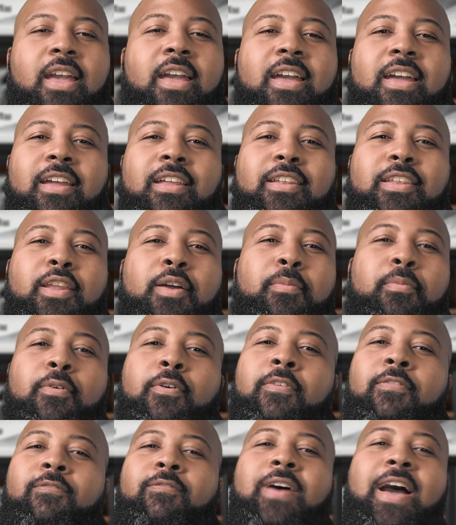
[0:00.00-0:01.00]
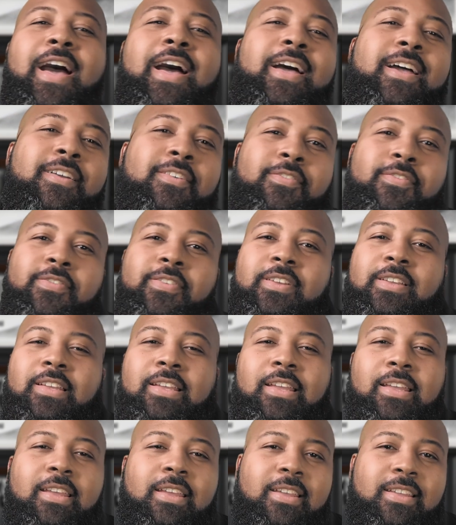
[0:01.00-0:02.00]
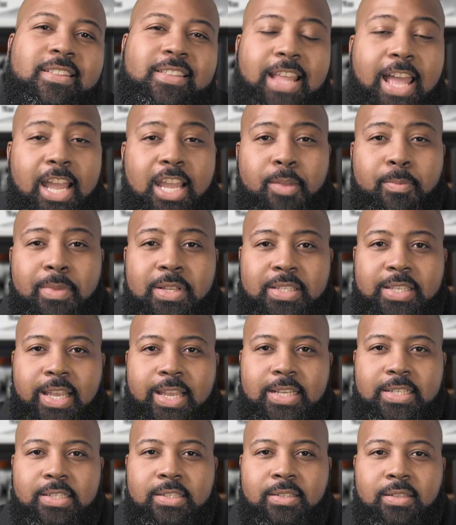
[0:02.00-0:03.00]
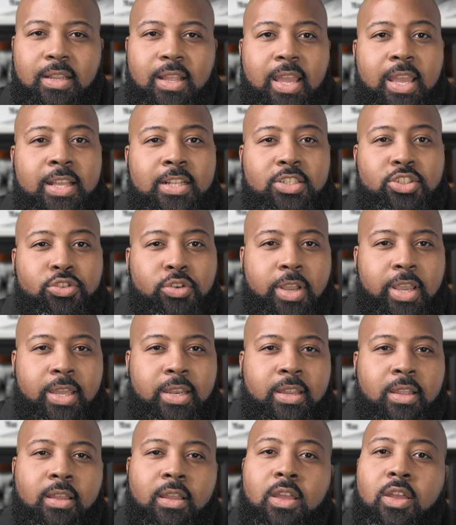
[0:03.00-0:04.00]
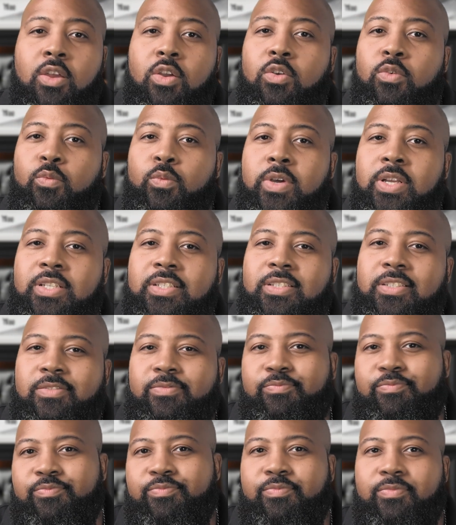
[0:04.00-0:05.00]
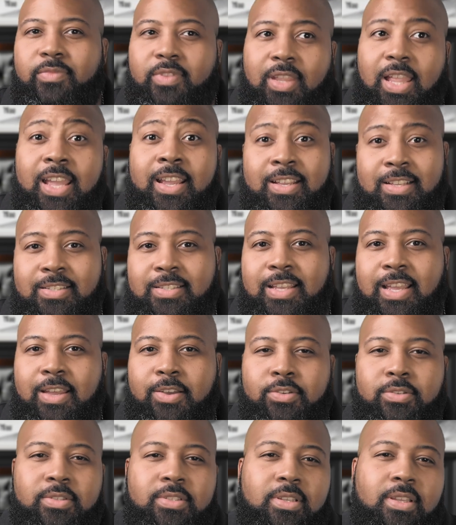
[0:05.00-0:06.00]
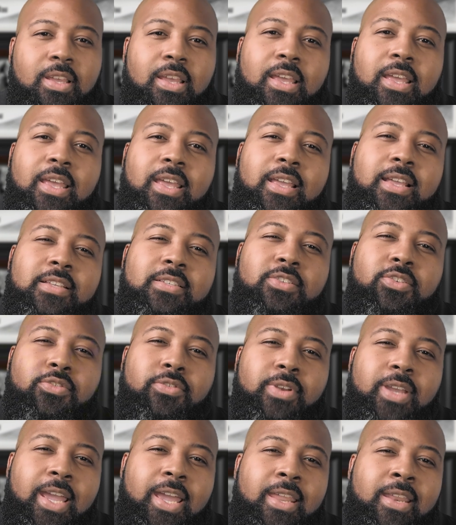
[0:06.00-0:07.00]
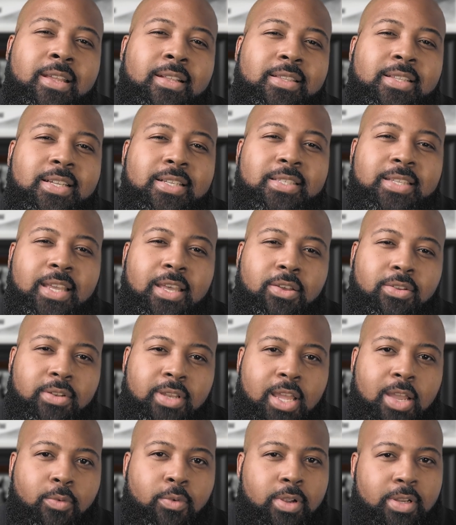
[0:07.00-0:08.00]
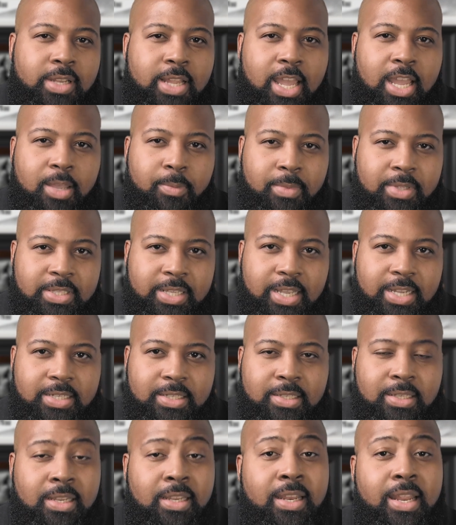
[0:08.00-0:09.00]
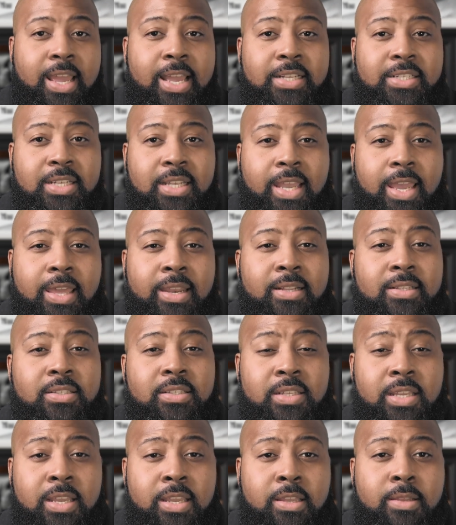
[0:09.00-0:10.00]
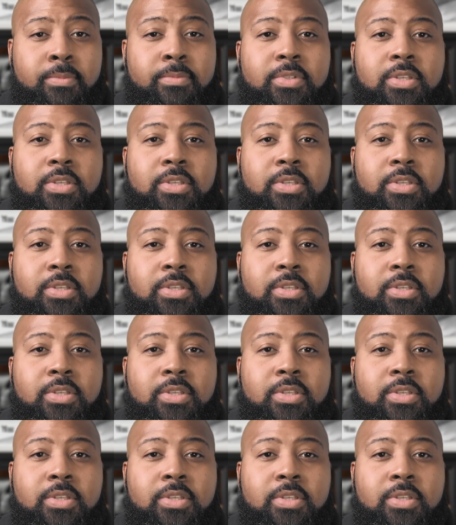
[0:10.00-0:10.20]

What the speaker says: Number 5, documentation and training, which, like it sounds, It's creating detailed network documentation and educating teams